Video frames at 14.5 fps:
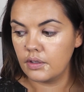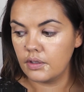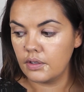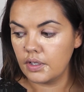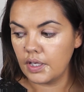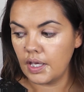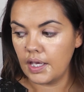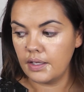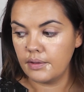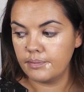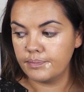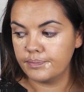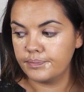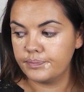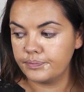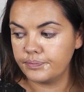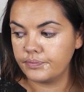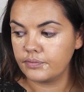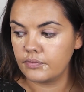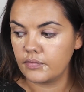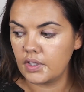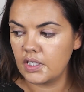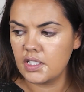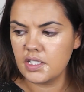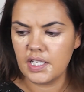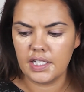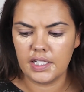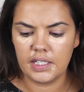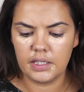And again, I'm going to
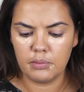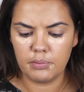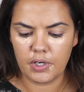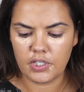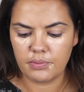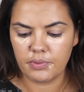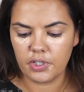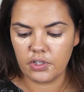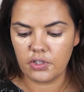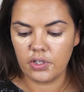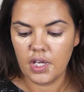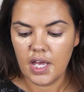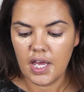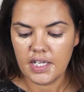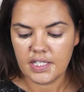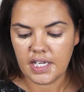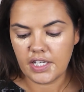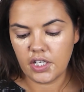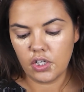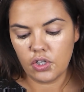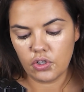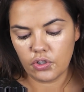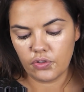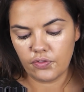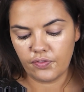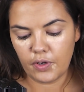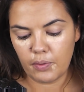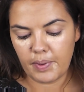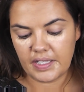take a little brush. I'm going to take a Look Good
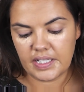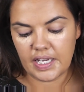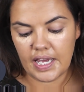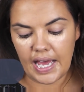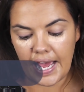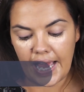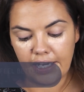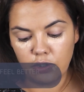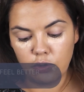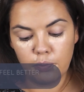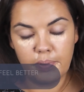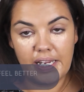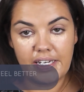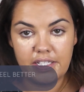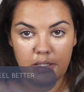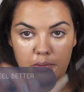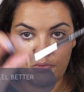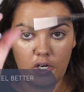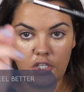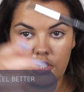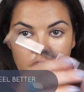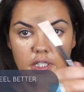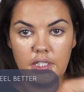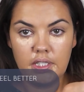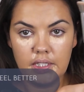Feel Better angle blending brush.